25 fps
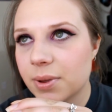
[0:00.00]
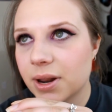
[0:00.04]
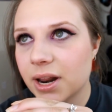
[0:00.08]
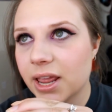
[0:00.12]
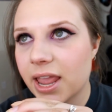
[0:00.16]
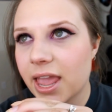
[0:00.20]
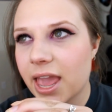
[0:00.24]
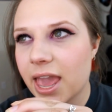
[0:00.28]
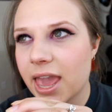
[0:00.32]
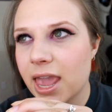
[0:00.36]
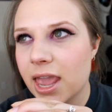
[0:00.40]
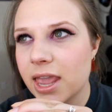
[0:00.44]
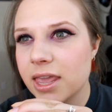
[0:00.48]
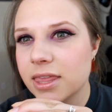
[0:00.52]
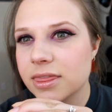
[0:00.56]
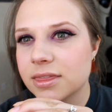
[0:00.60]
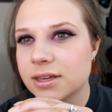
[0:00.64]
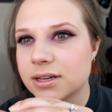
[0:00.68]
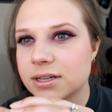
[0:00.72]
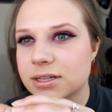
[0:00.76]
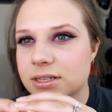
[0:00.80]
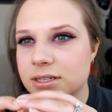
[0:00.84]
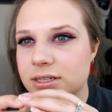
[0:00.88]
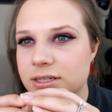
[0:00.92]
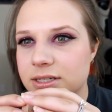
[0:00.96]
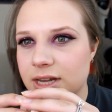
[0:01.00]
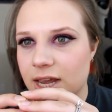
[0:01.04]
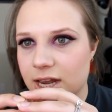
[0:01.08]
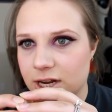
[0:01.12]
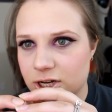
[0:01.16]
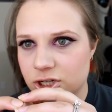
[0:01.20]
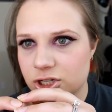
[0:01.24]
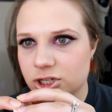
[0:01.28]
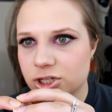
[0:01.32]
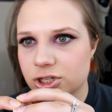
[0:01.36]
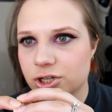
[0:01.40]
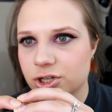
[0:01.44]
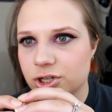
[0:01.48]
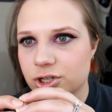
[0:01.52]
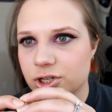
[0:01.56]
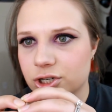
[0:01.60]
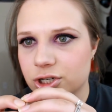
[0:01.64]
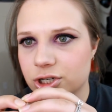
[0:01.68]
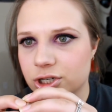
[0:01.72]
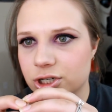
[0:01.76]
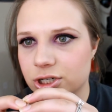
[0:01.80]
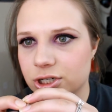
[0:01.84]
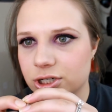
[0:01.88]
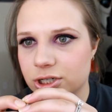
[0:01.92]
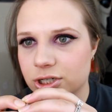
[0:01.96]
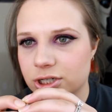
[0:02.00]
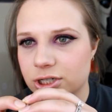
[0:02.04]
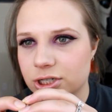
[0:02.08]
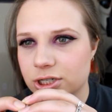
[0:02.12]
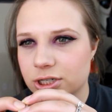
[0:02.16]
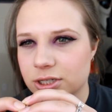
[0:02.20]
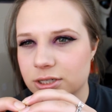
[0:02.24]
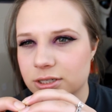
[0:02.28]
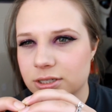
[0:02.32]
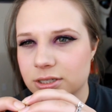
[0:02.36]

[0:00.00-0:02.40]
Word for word: but I hate the texture,